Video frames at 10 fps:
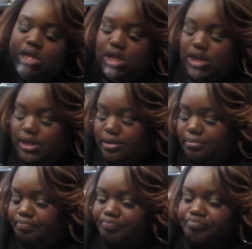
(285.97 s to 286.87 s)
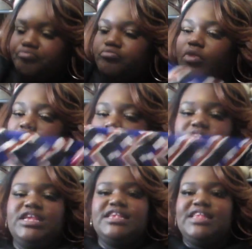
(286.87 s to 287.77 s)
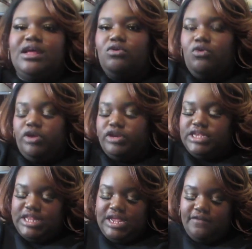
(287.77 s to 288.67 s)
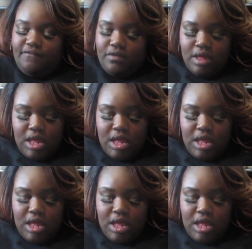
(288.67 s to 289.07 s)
And once again, it's like a quarter sleeve.